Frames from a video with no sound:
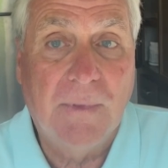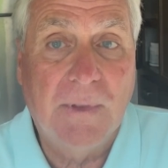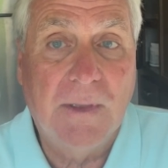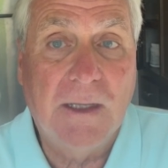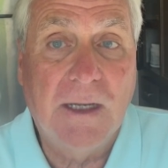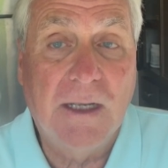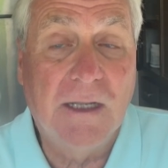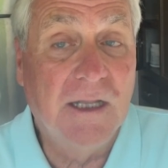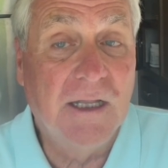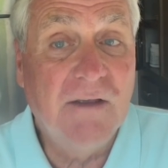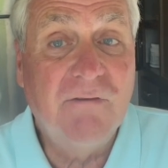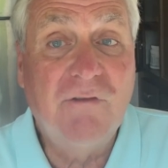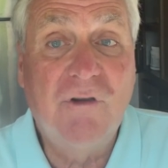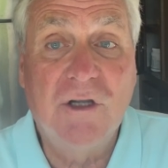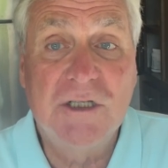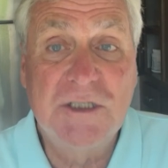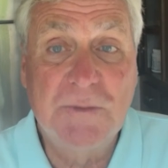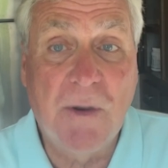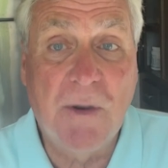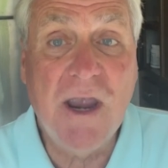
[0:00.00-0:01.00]
And
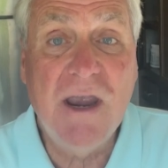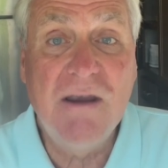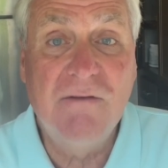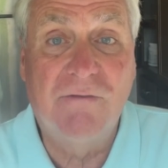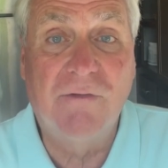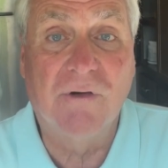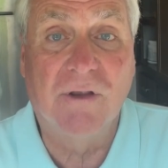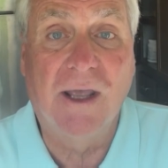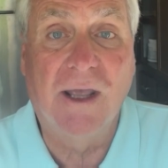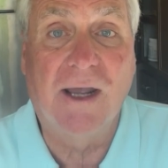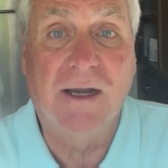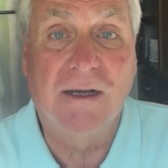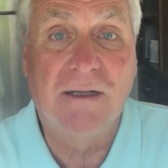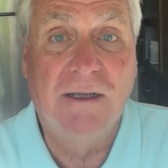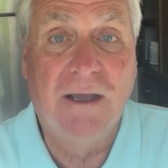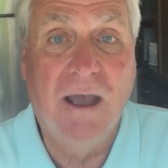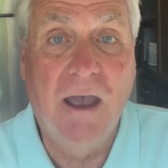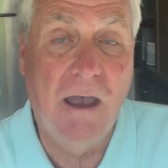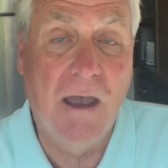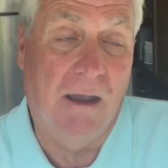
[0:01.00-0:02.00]
LiveGood's paying for that.
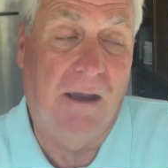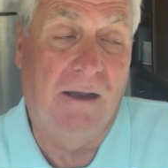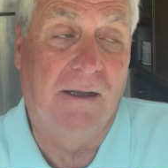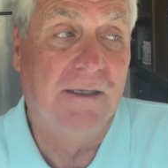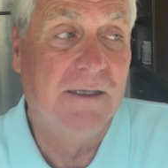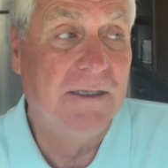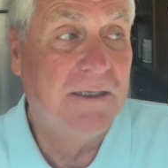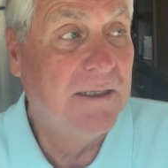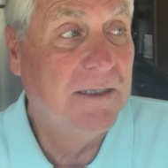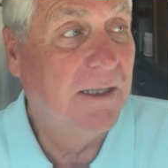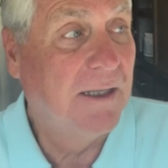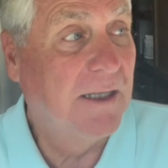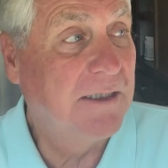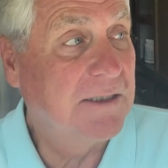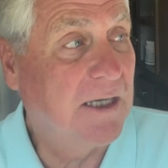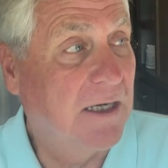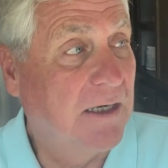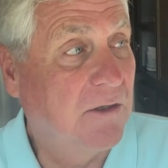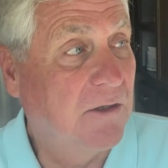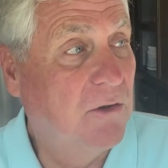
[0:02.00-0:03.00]
That's
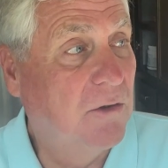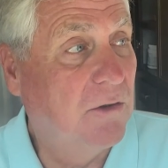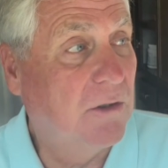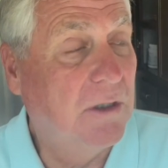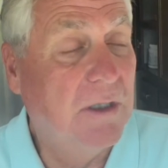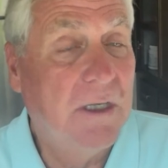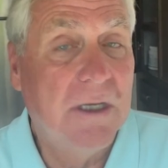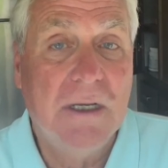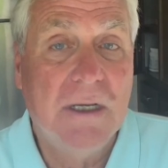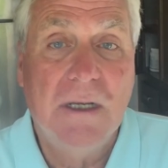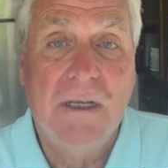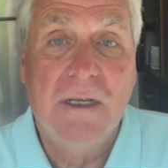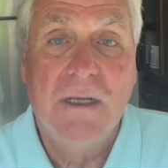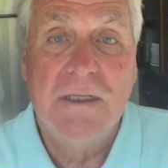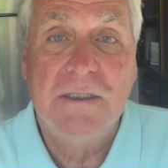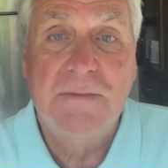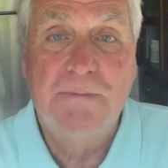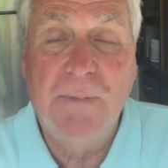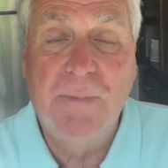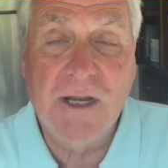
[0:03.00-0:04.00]
kind of cool.
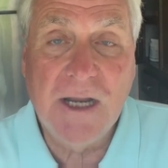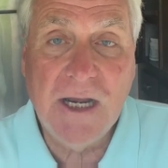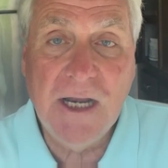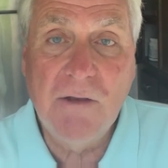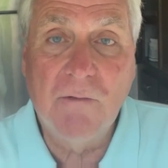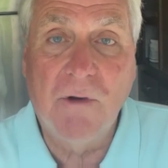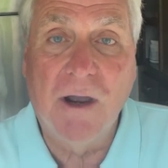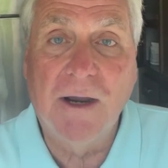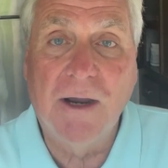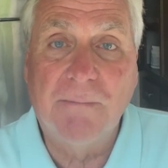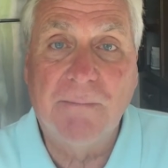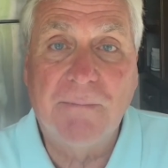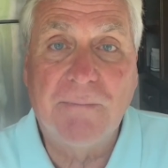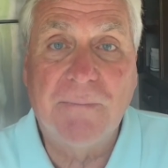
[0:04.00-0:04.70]
But anyway,